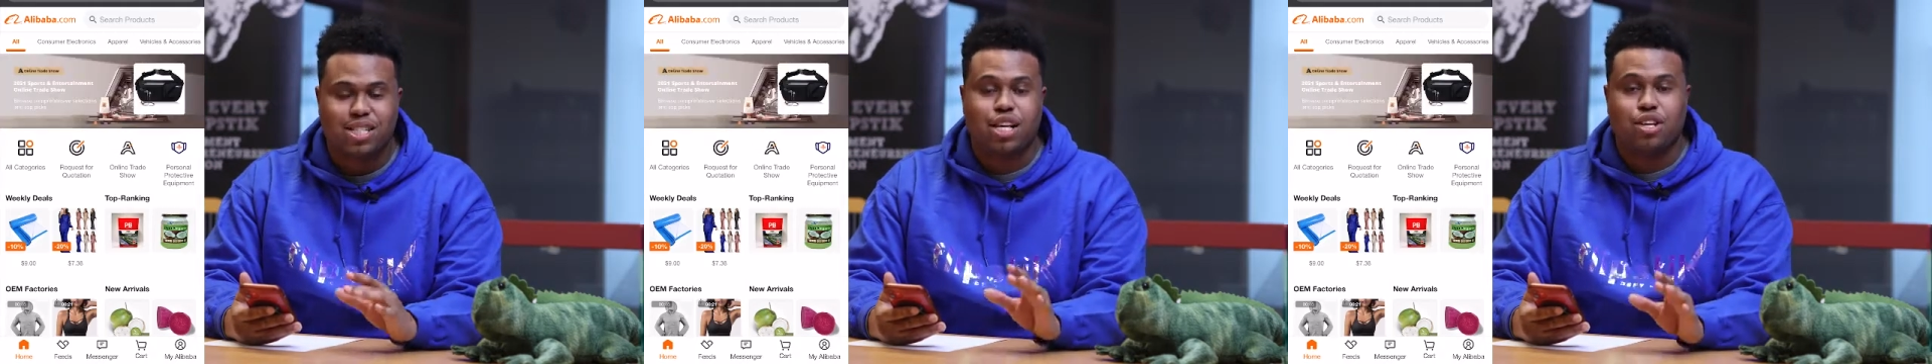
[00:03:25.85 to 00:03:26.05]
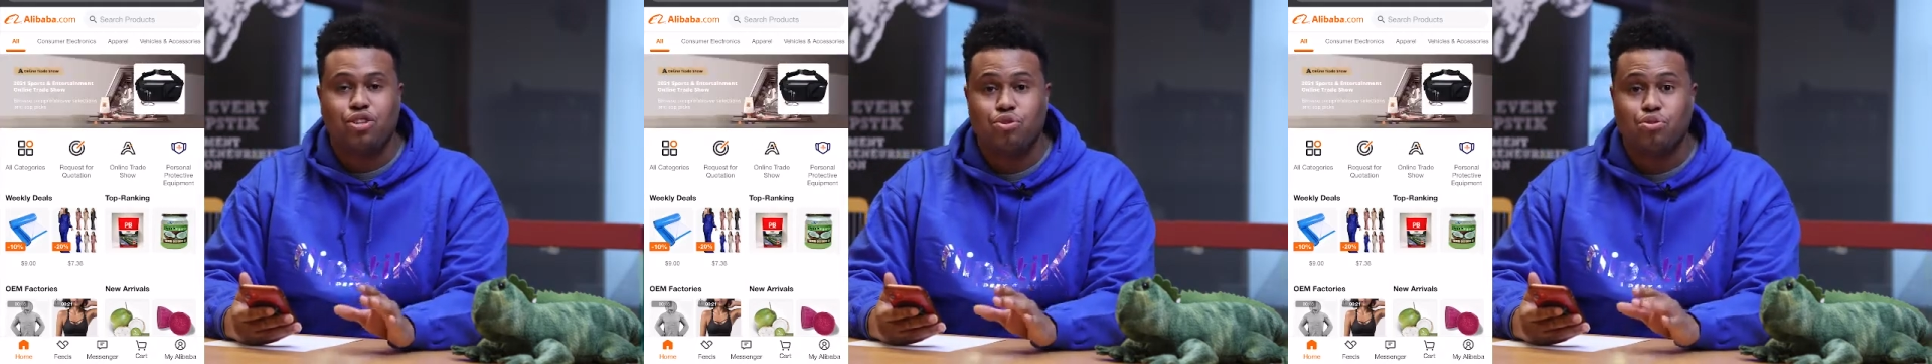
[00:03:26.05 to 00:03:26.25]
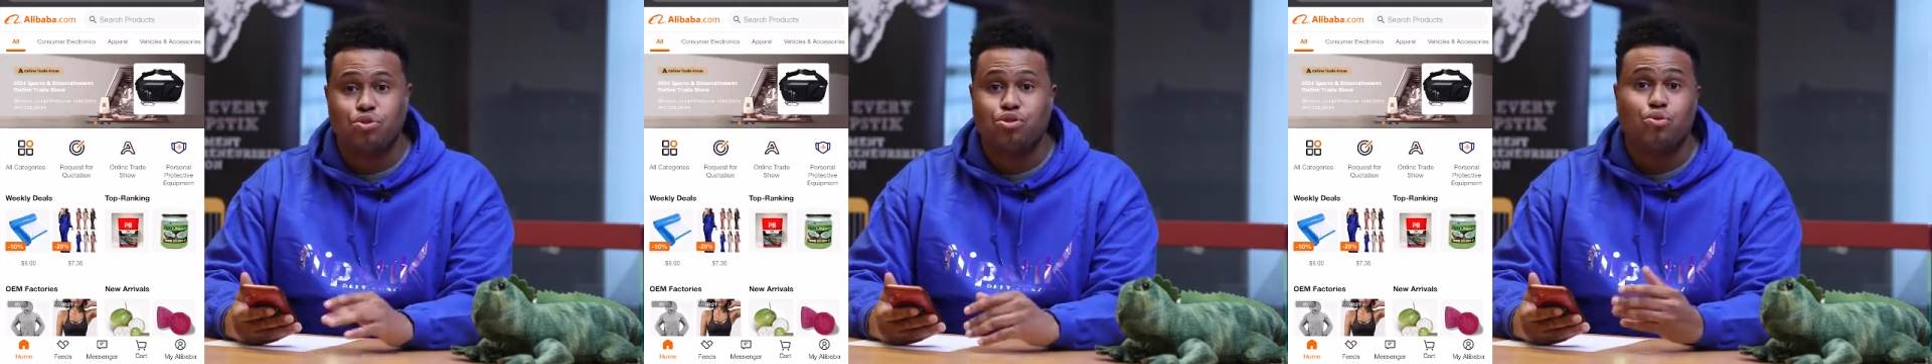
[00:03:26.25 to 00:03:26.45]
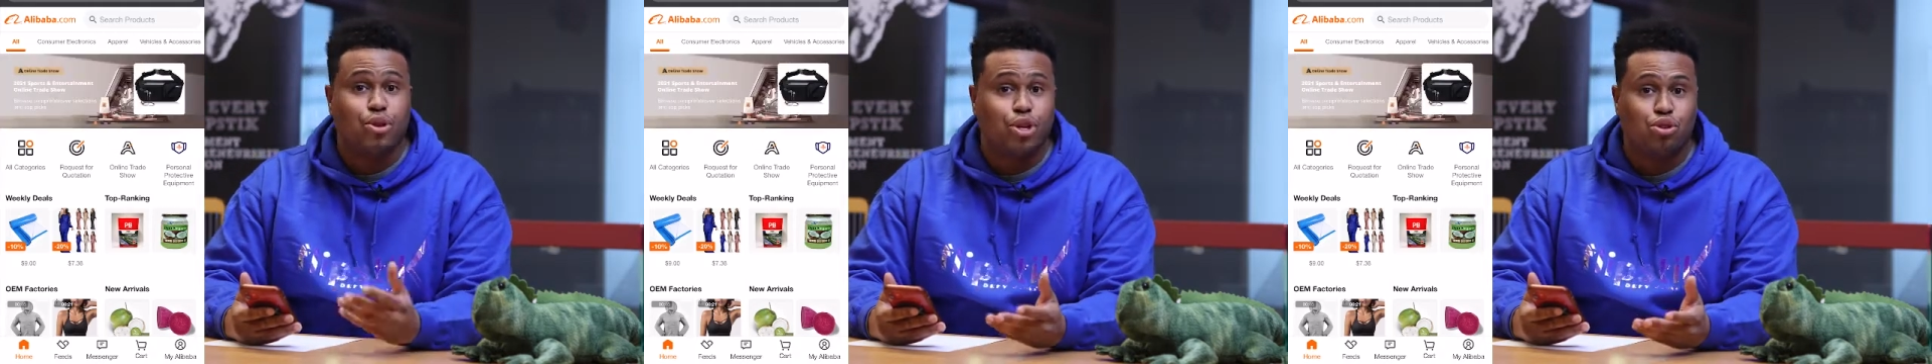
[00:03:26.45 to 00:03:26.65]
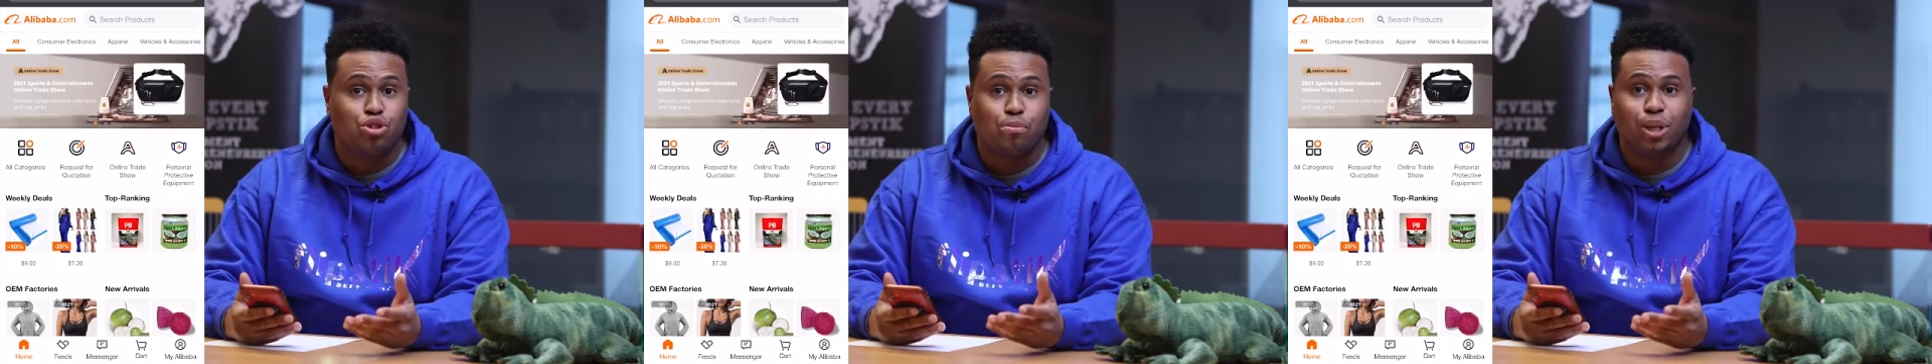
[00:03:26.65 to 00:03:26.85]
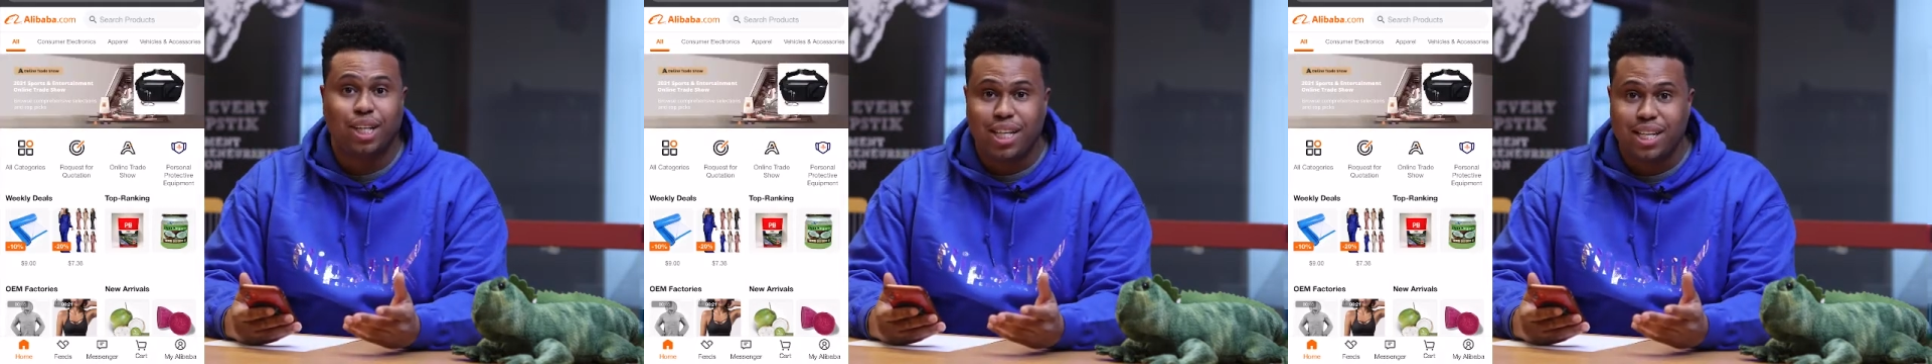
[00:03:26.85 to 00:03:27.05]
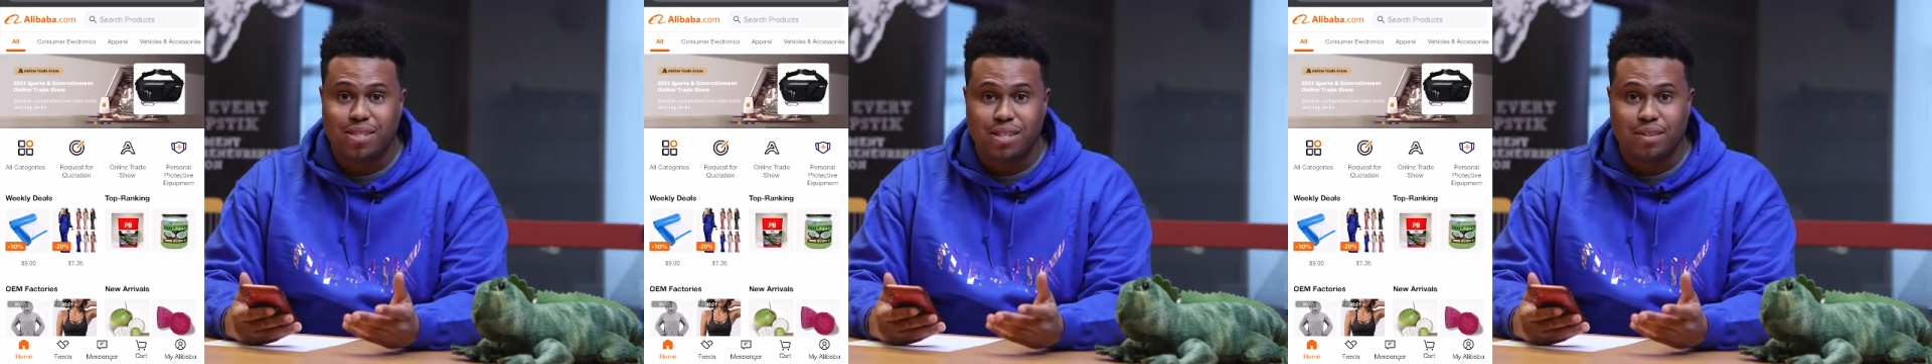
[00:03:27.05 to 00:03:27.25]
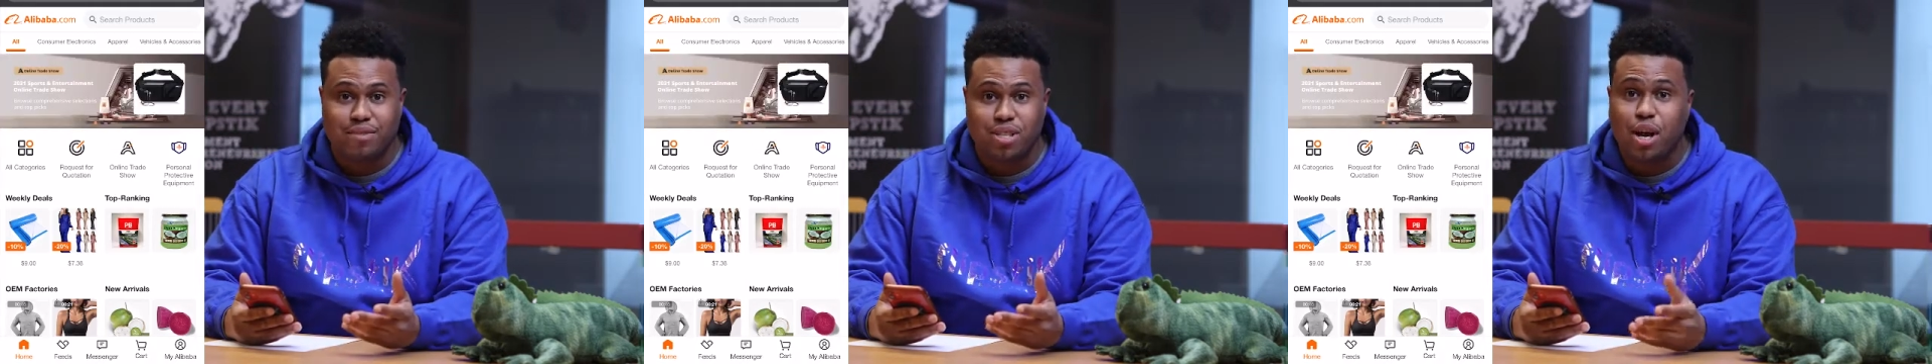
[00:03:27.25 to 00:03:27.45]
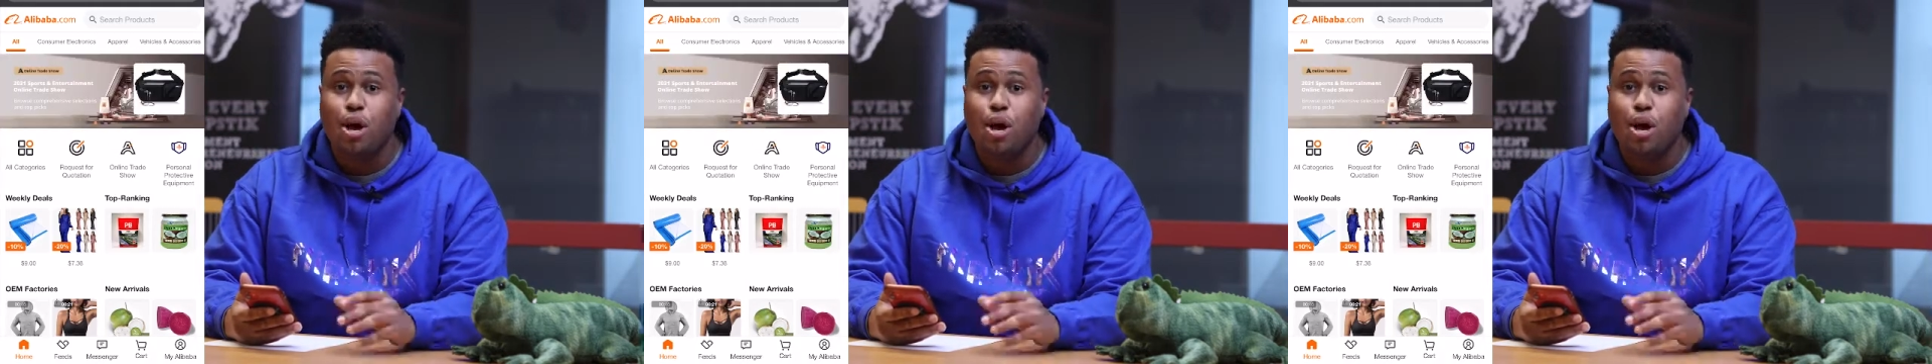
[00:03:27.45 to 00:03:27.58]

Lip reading: that used reusable adhesives.